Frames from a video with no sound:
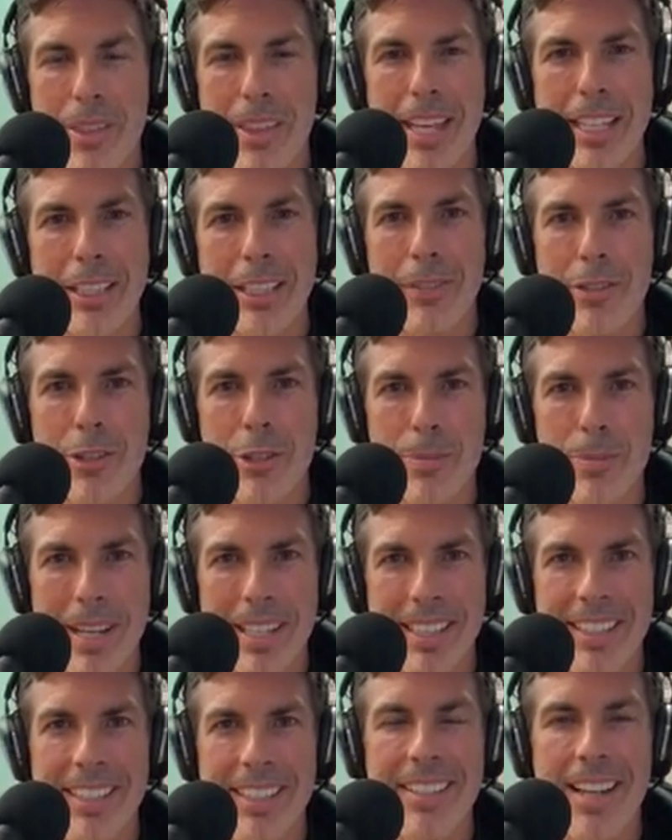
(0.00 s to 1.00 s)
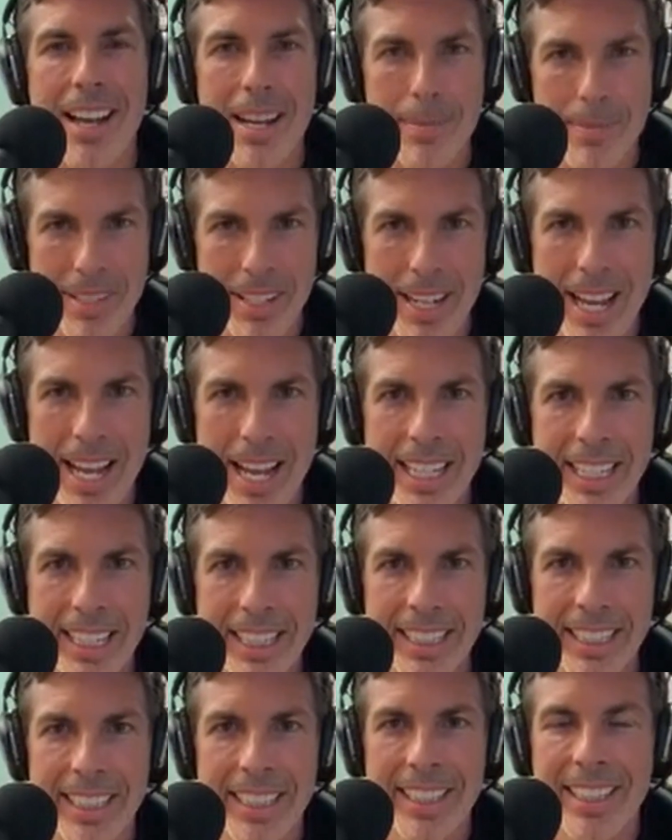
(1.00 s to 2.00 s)
So thank you for spending the time today.
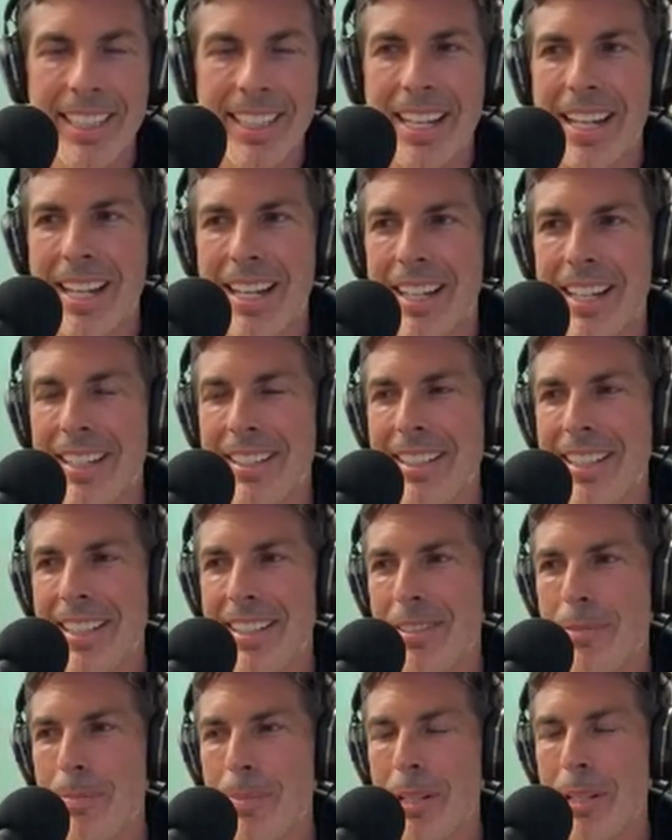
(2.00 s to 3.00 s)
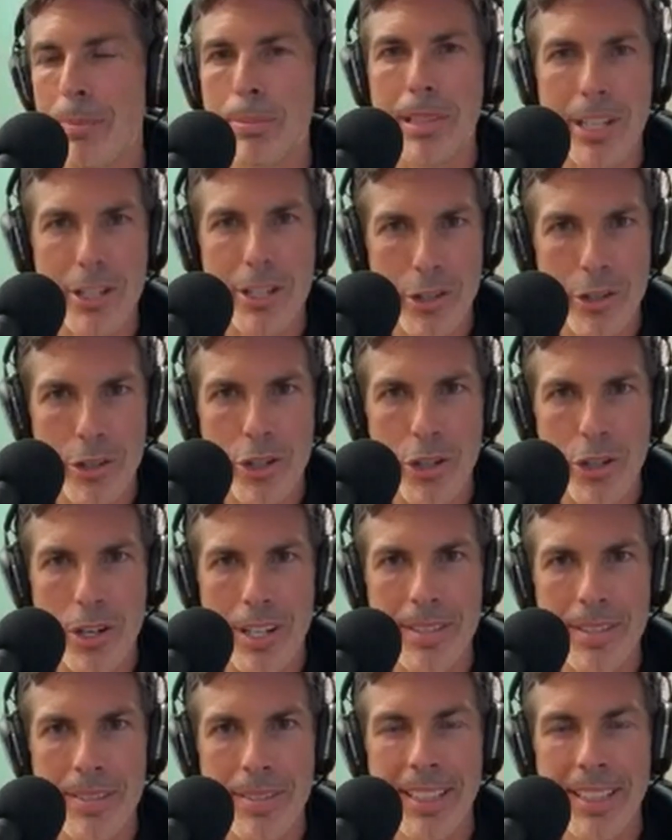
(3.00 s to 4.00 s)
Uh, it's been a pleasure,
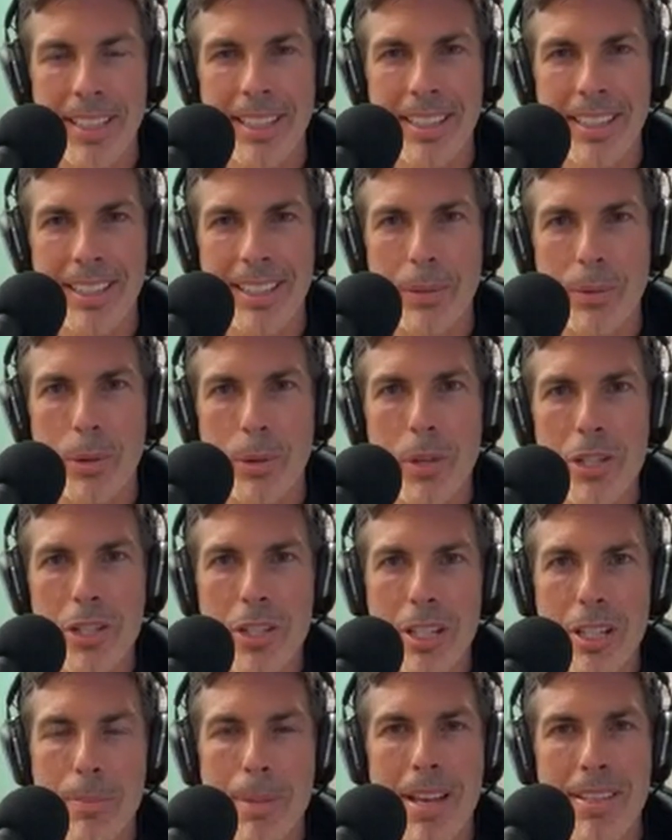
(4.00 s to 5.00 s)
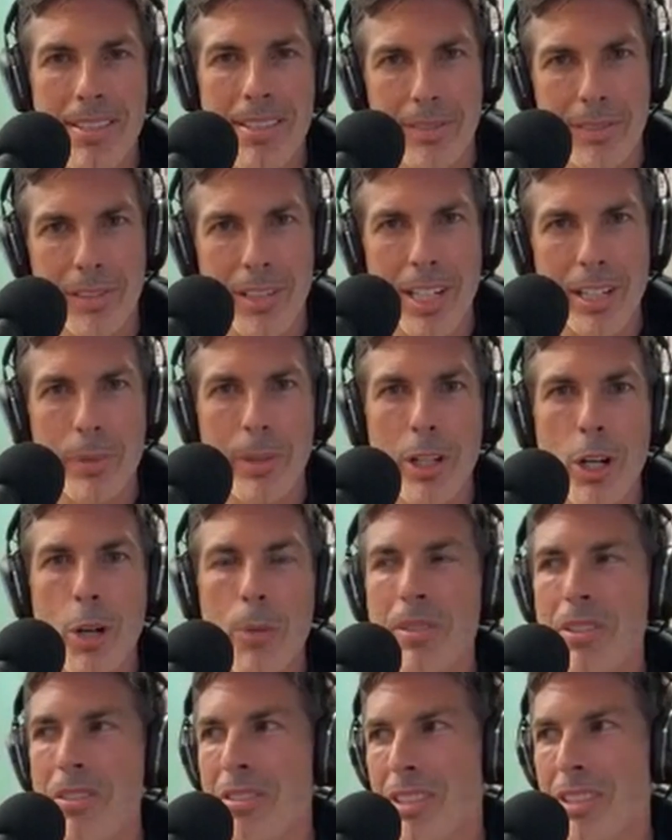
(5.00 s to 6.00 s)
Shaun. Uh, we wish you the best of luck. We
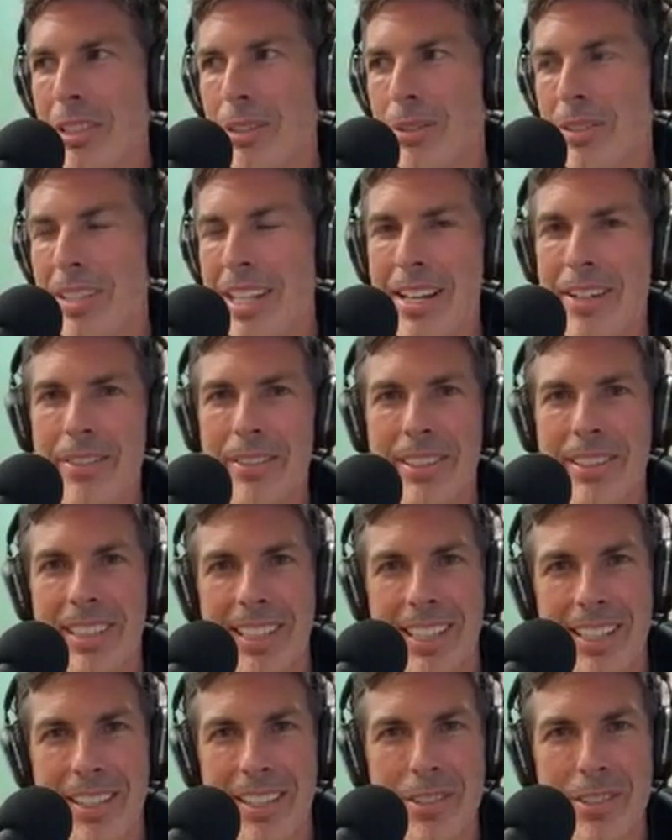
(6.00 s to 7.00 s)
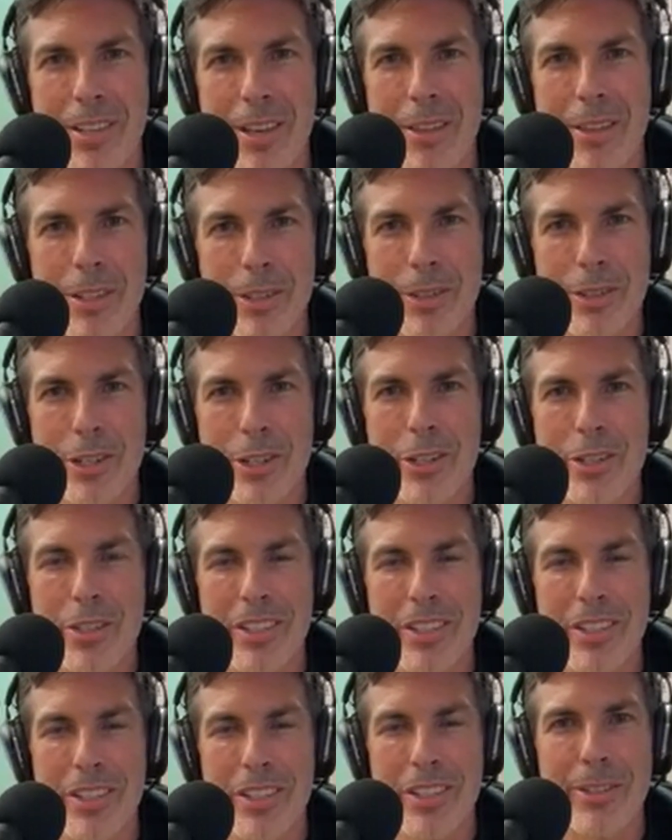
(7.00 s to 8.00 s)
hope to see you down in southern New
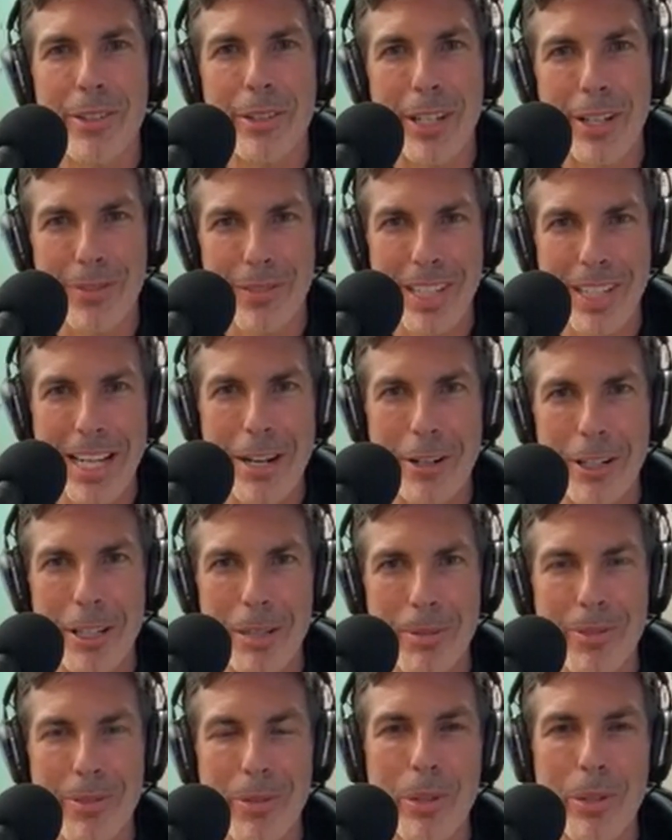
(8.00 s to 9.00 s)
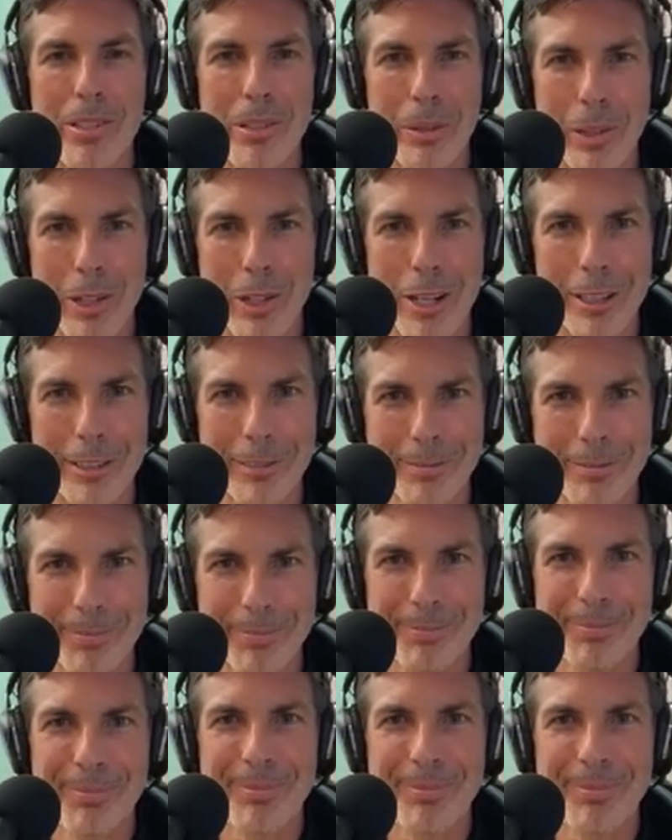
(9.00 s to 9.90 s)
Jersey in the Philadelphia area before too long.